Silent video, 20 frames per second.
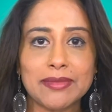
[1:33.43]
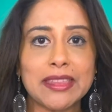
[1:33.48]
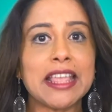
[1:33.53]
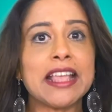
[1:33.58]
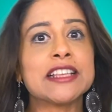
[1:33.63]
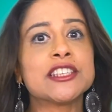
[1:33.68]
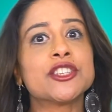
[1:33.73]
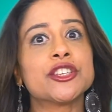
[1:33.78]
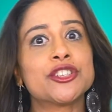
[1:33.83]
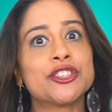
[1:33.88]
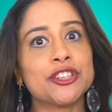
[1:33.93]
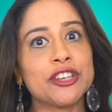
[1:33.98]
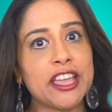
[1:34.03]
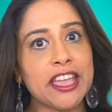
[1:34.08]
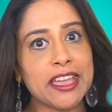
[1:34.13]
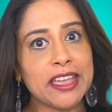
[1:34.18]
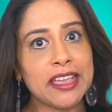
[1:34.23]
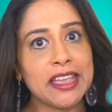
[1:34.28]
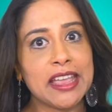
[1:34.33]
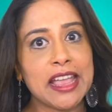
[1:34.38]
So
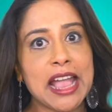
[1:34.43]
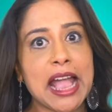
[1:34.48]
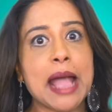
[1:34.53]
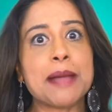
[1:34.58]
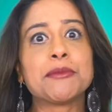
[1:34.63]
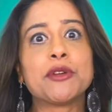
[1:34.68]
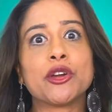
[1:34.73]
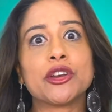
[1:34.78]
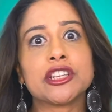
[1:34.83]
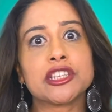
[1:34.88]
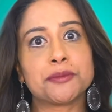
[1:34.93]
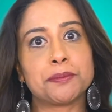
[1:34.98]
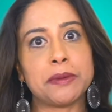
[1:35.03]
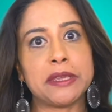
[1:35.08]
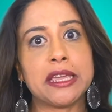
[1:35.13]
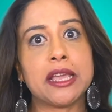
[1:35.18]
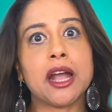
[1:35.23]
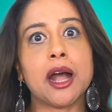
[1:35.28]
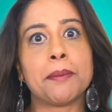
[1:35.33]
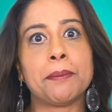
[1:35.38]
today, I'm going to
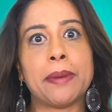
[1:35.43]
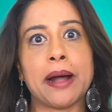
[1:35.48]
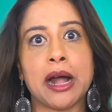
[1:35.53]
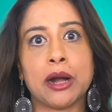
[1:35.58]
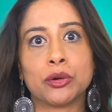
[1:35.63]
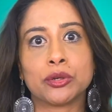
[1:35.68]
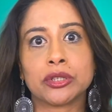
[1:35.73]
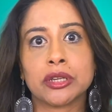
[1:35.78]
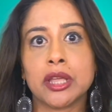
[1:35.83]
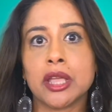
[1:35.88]
speak about